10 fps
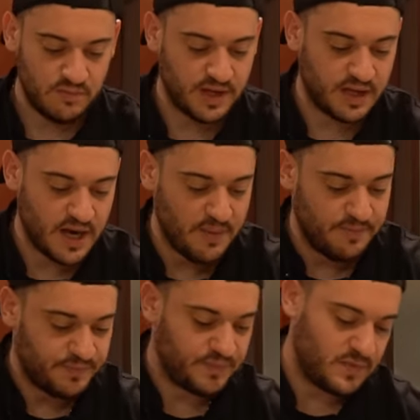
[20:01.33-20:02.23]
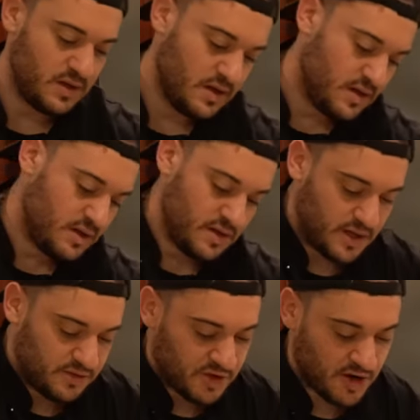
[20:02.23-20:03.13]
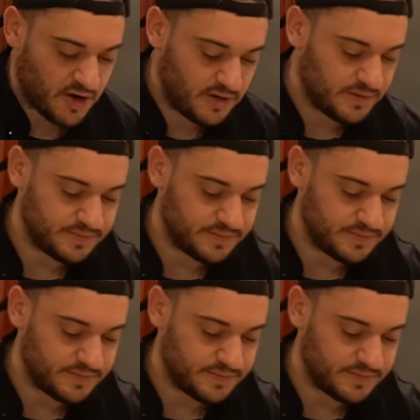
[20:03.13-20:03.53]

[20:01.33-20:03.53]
Pick it up, and turn.